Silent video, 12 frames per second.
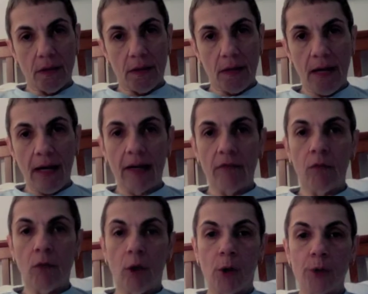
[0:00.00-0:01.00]
I have
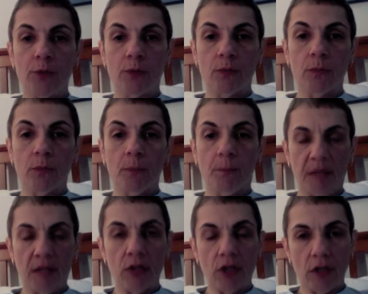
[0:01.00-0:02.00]
lost
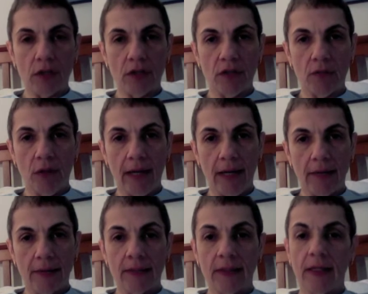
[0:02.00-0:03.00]
big chunks of
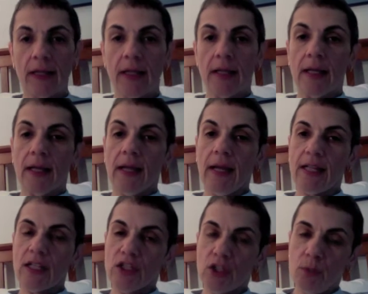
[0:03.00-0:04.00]
weight
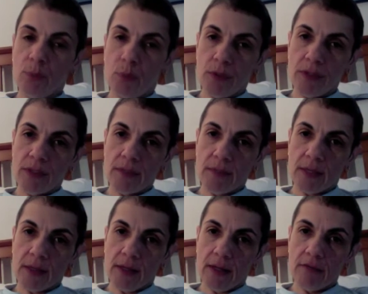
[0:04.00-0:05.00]
at 2 points in my
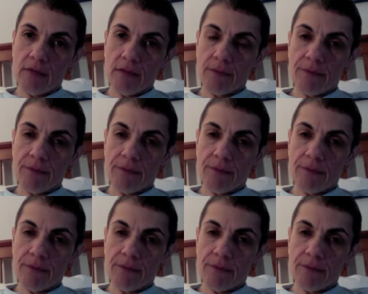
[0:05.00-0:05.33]
life.